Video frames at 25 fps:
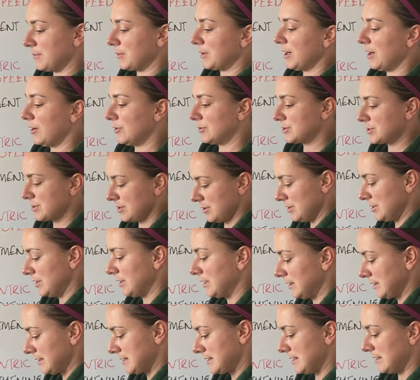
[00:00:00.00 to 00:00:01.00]
curl so you
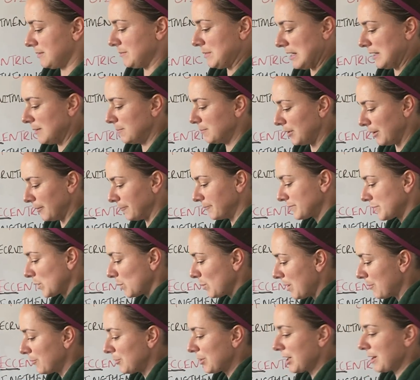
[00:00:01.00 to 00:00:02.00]
can see me, but
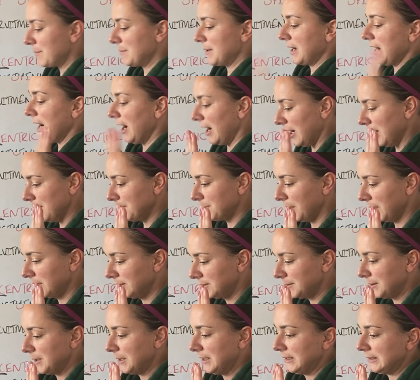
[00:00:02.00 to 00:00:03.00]
when we're coming up,
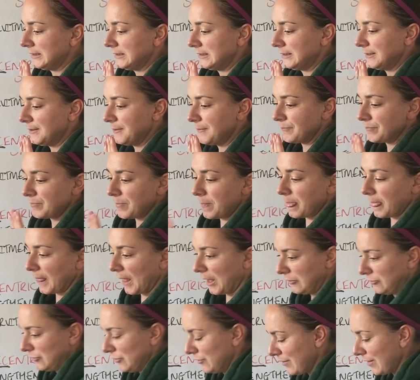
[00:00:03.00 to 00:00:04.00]

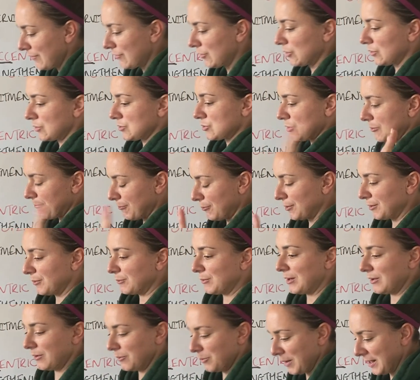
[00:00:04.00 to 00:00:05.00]
if you've ever got to a point
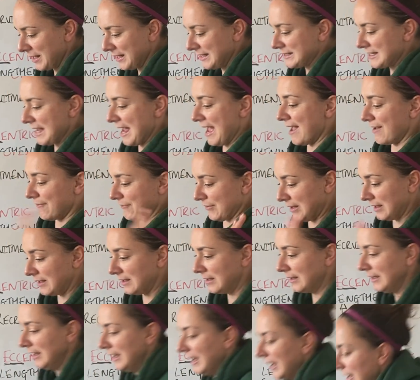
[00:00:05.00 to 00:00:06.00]
where a weight is heavy,
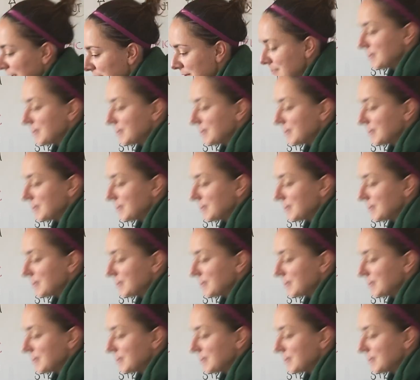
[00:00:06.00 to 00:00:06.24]
it can